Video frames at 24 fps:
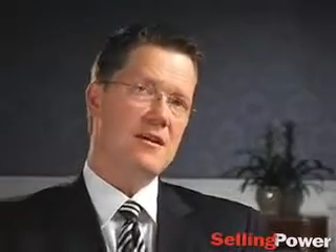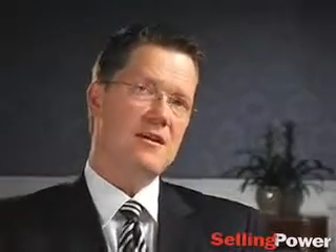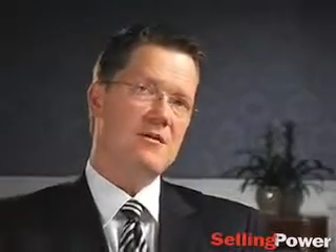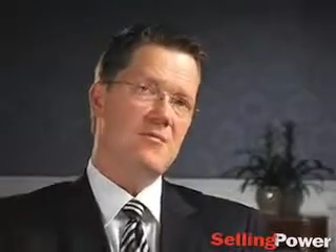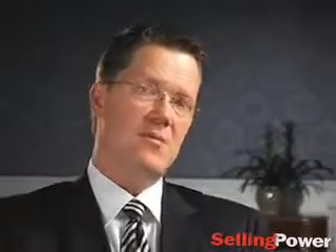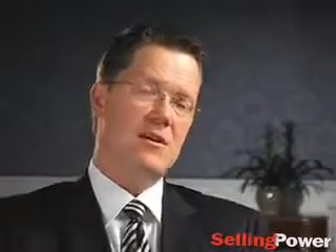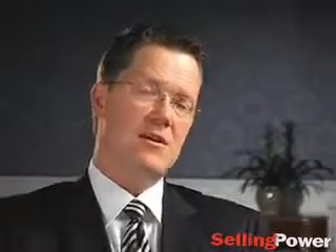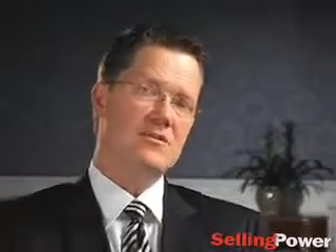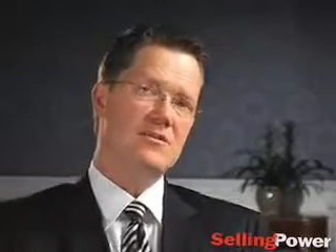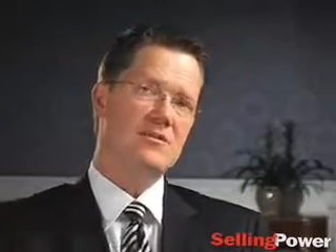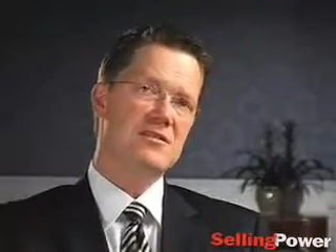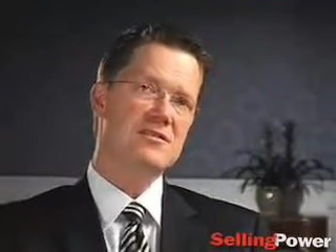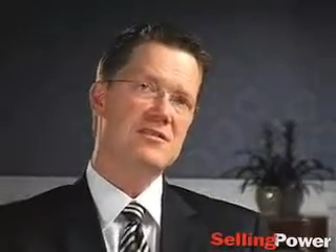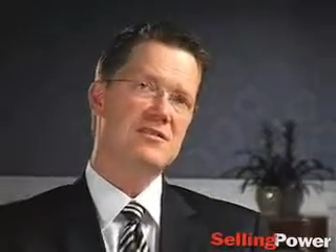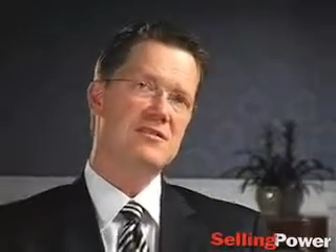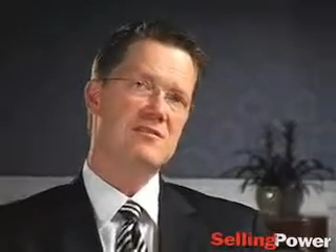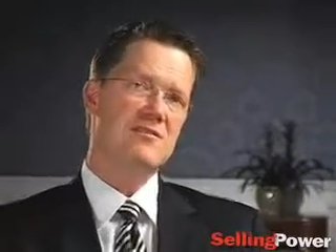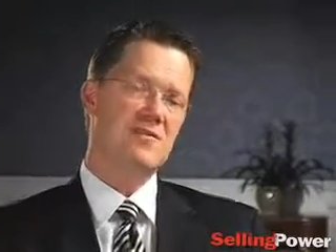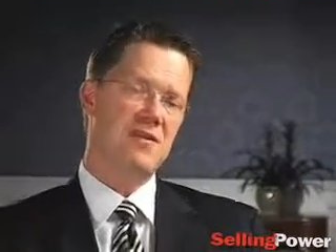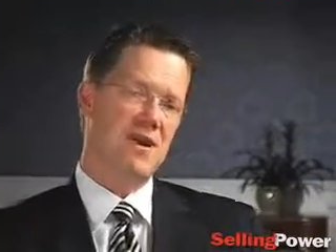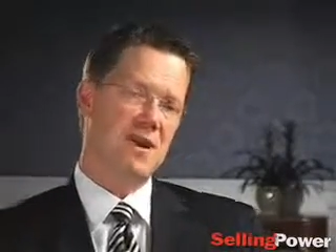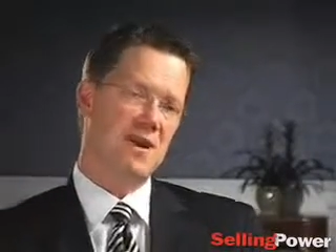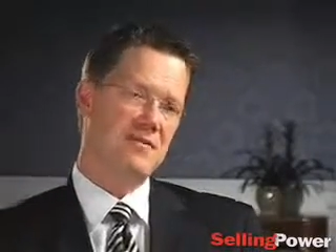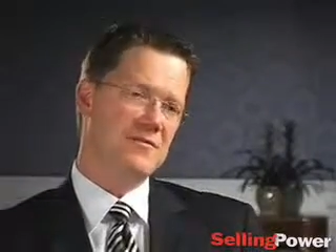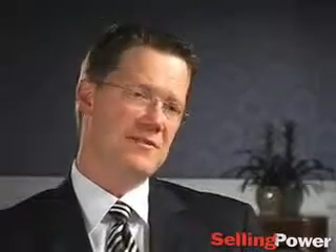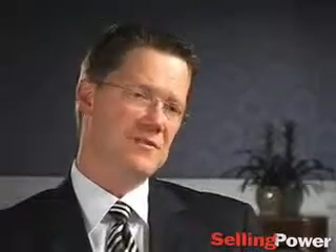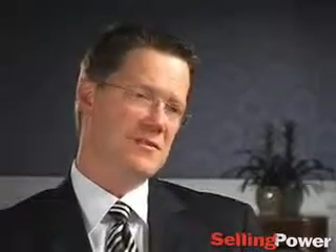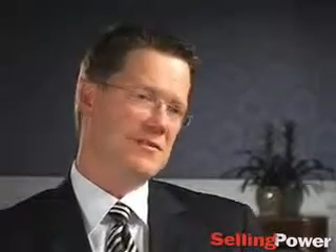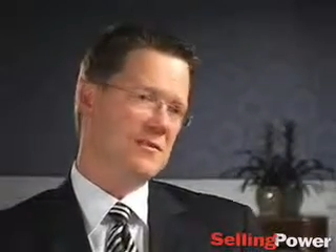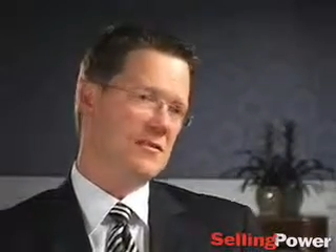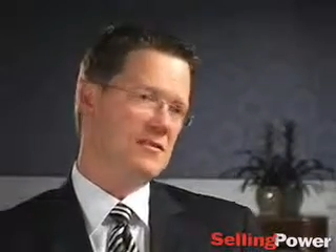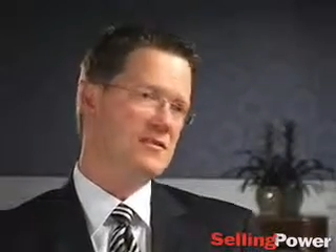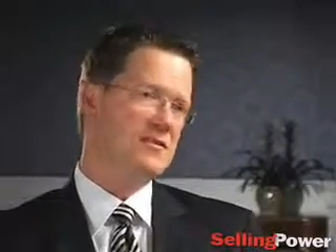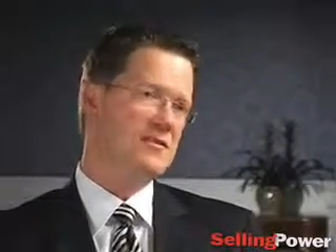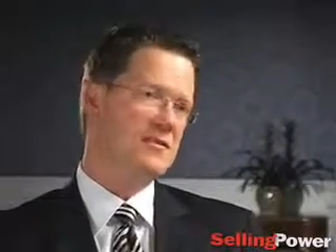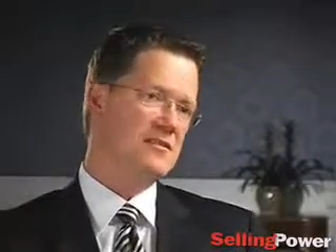probably 65 to
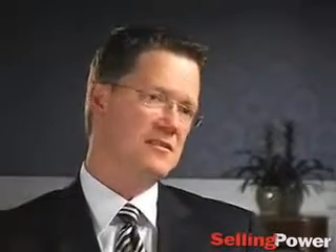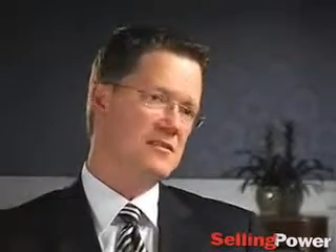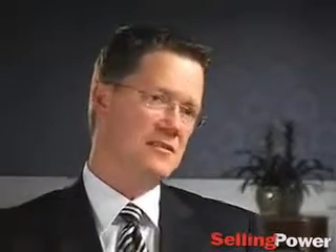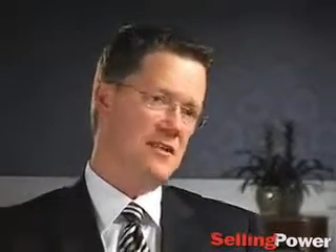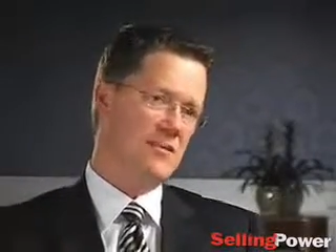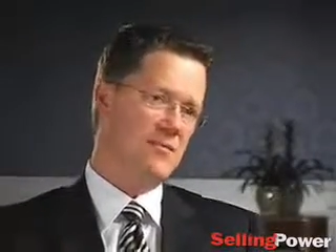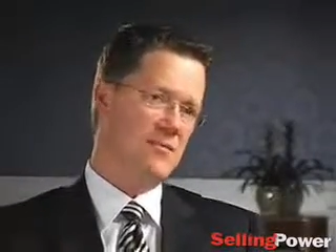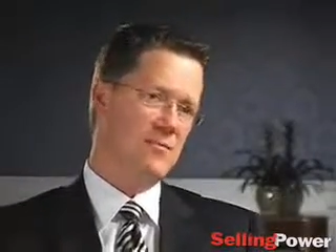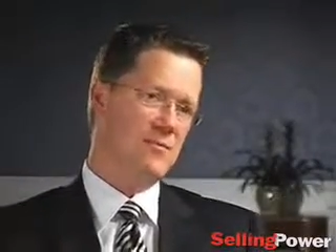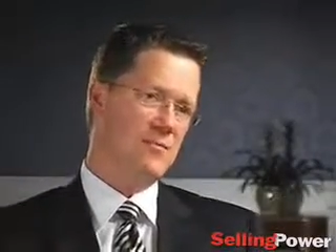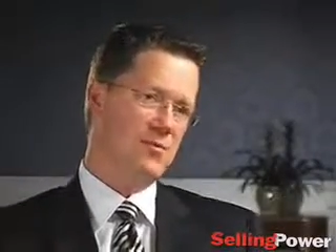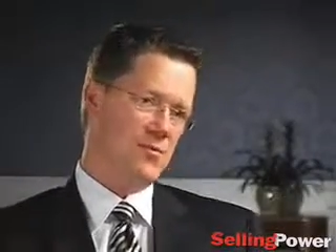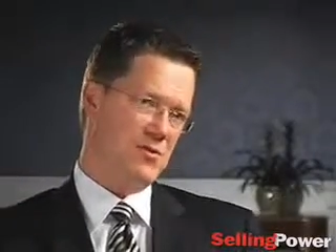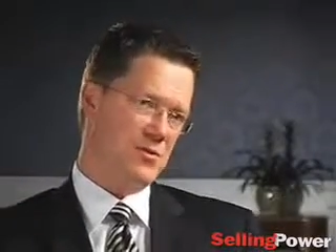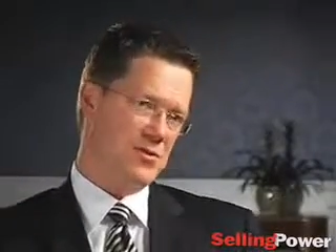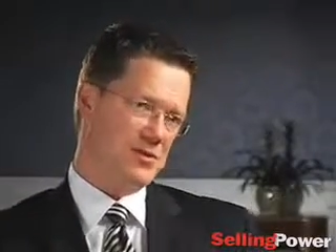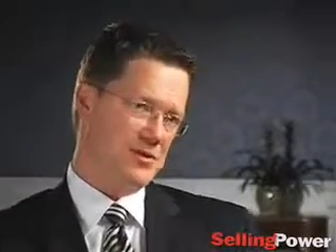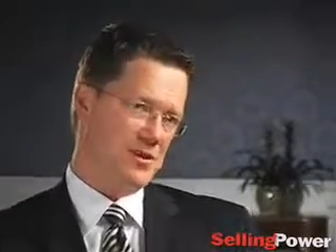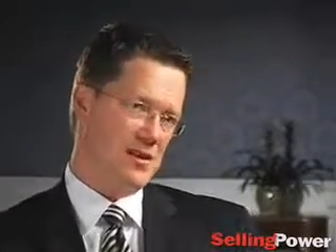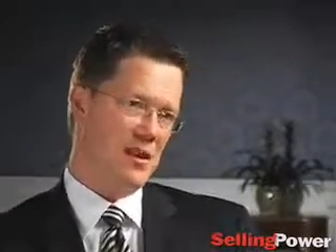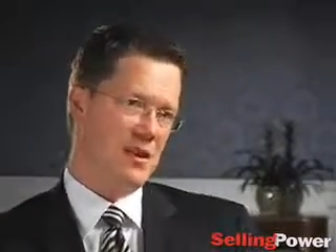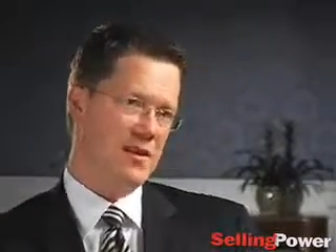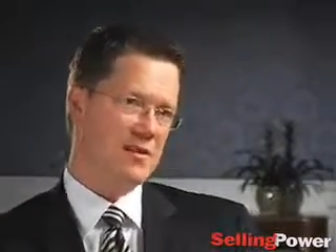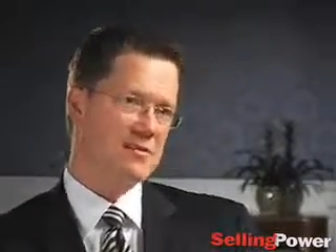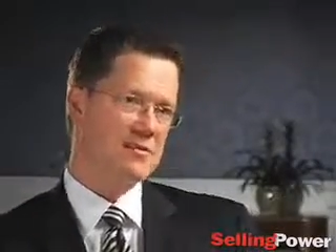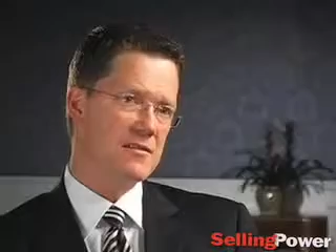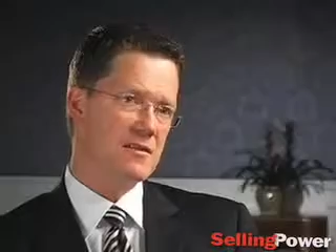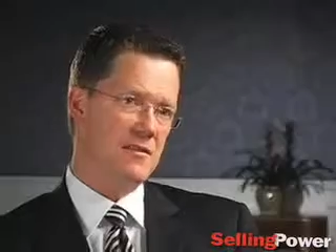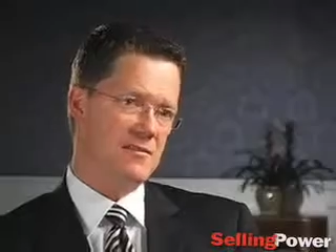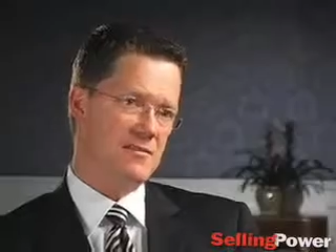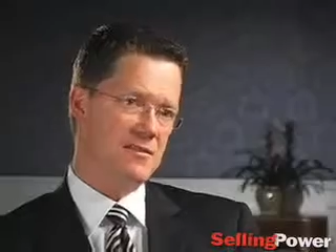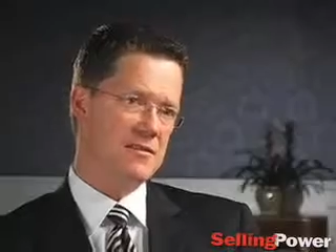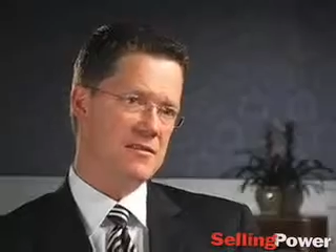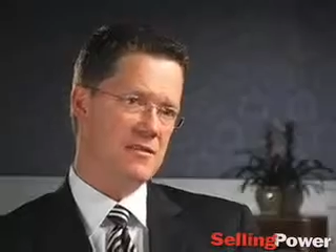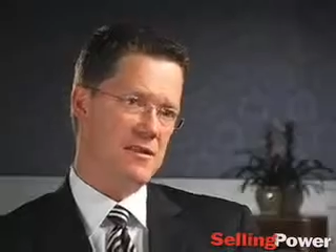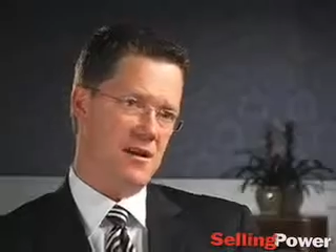67%
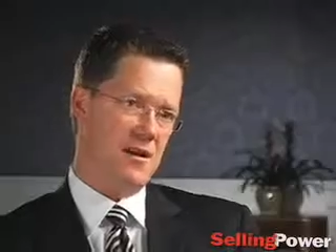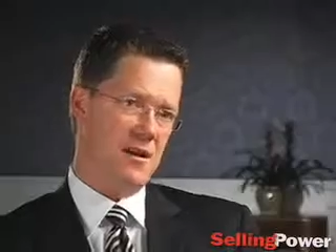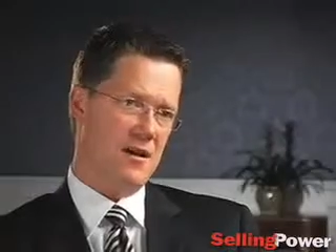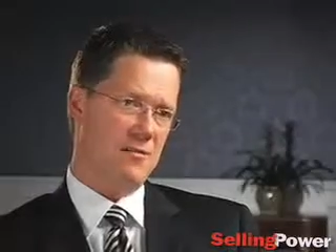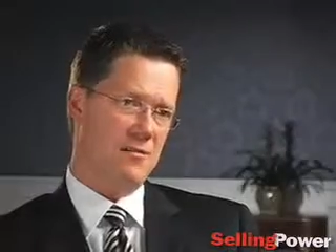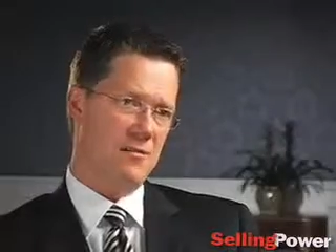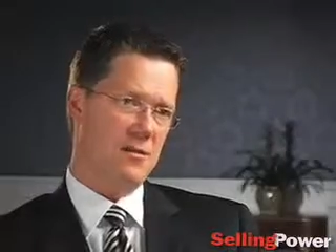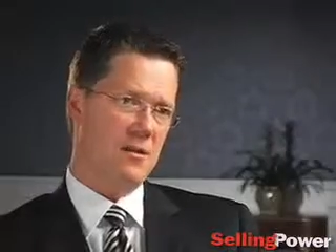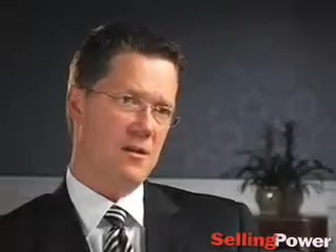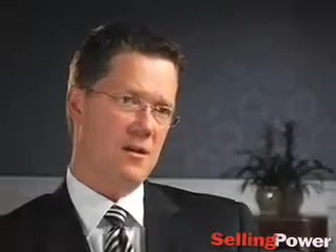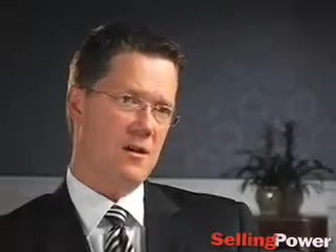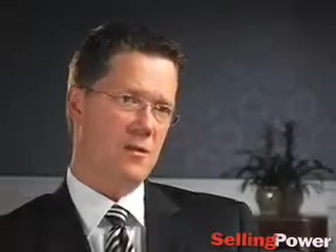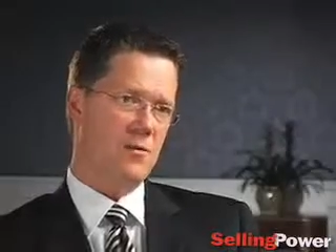of the time,